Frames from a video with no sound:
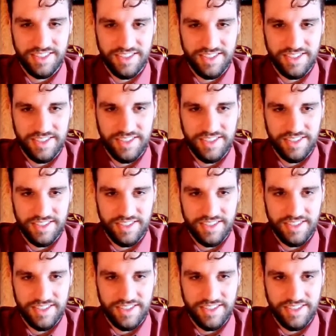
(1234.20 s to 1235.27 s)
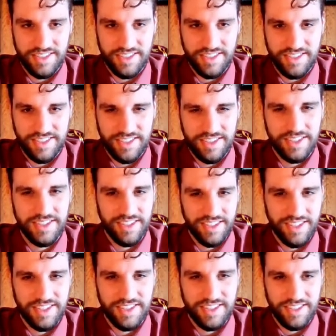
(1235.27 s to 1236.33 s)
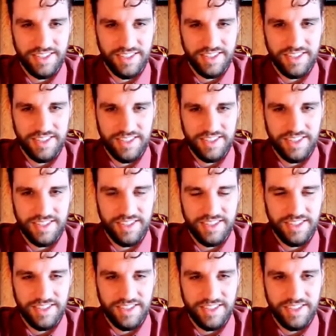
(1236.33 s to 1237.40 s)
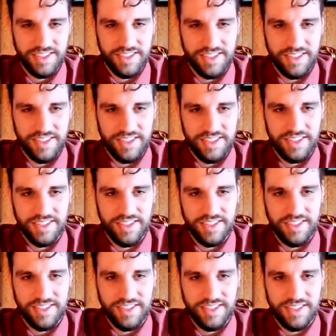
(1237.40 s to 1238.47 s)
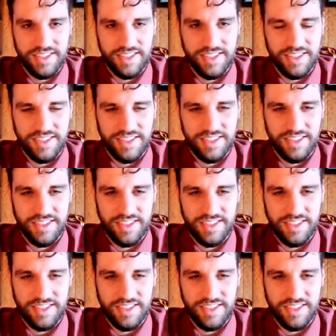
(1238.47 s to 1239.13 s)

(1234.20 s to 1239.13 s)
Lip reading: This person isn't speaking.